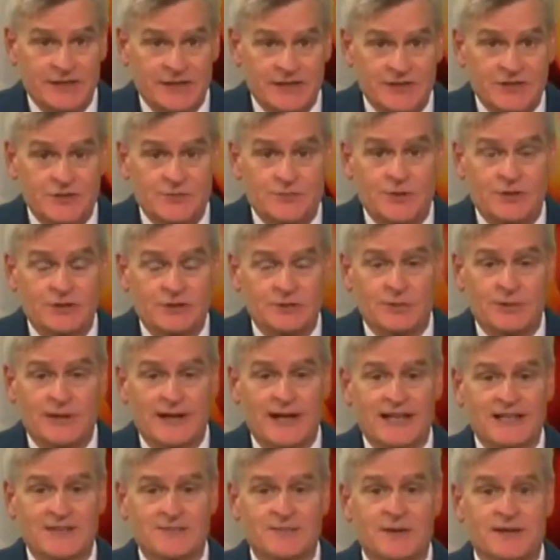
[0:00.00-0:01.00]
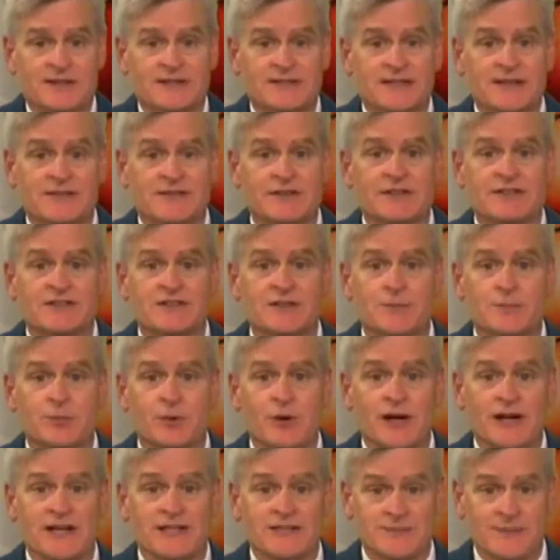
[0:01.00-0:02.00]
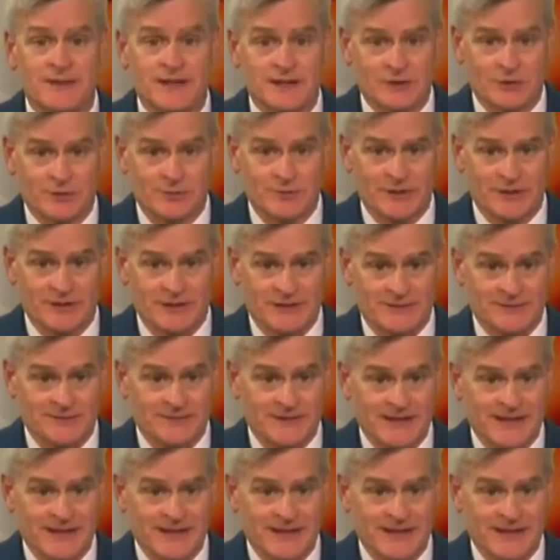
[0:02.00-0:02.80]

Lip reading: because there's multiple aspects of it, is surprise medical billing.